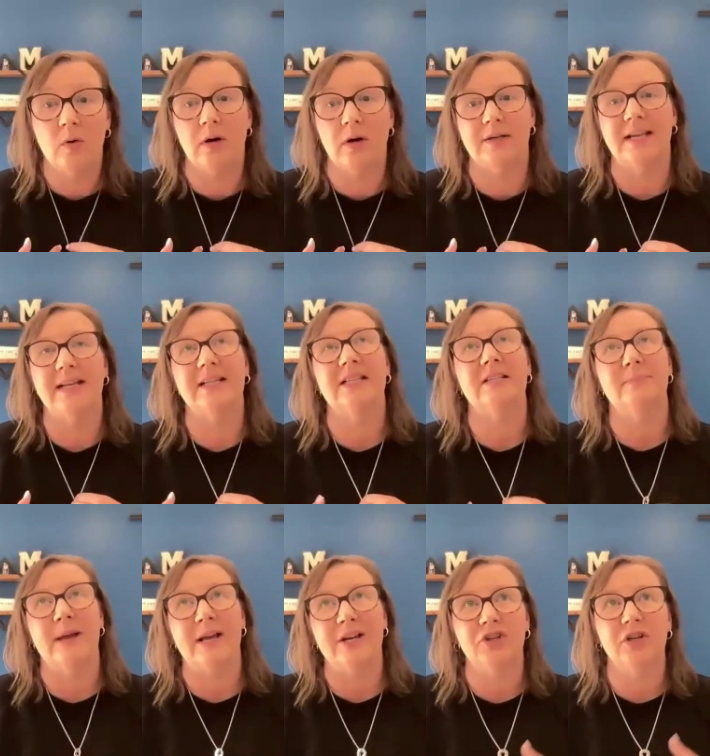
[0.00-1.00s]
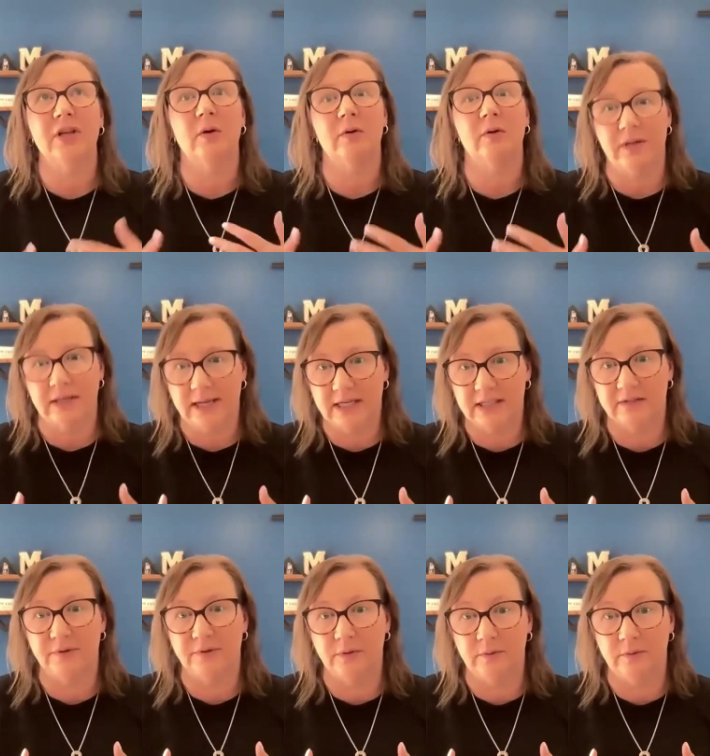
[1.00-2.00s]
course, and especially over the
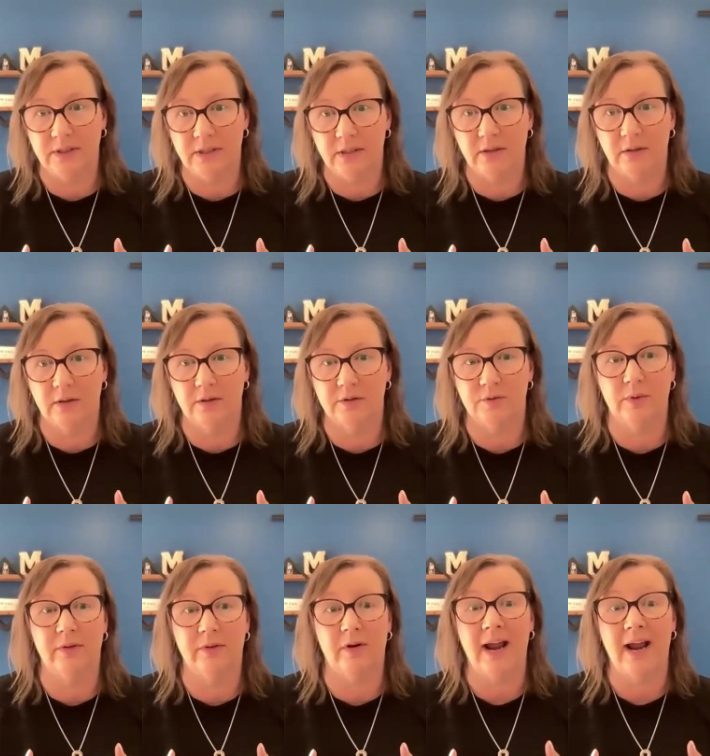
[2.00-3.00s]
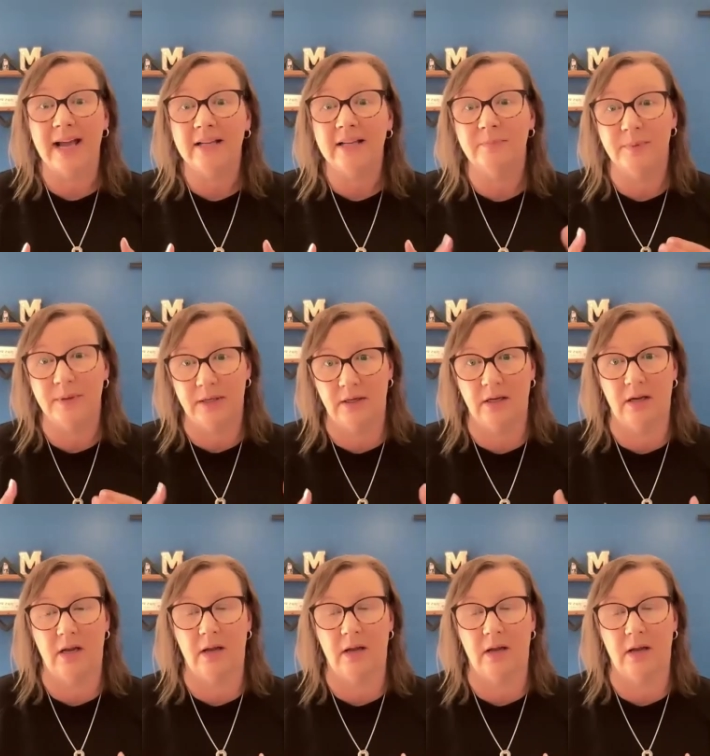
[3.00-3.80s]
last few years where there has been